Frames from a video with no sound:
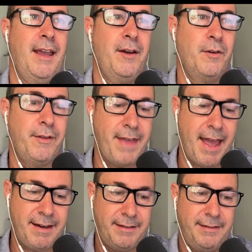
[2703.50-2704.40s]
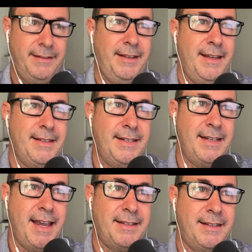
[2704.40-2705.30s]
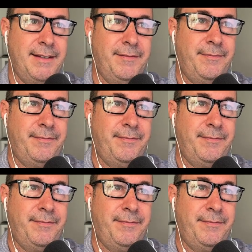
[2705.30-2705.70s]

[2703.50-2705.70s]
And all of that is in text.